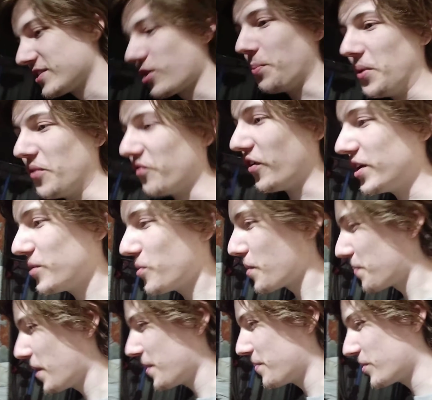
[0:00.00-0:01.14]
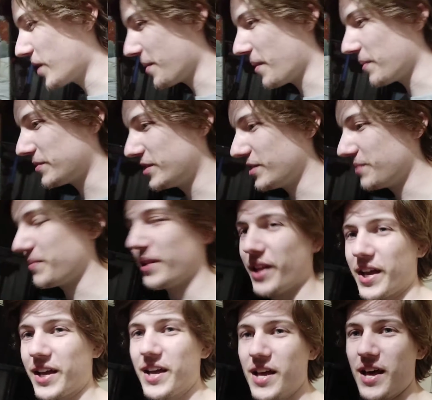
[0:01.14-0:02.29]
So it'll be funny when people come up to you and be like,
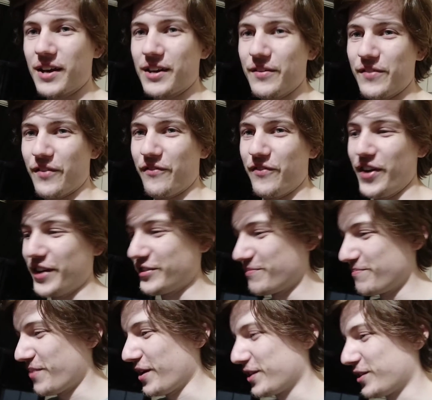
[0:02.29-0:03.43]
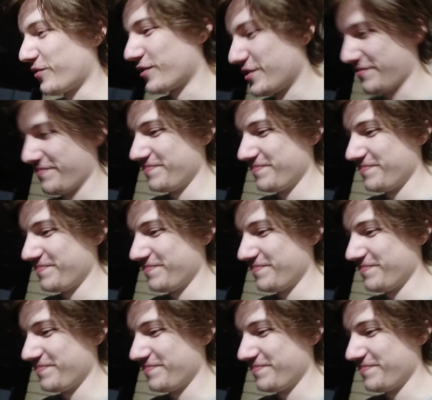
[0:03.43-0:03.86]
I'll give you $1,000 for it.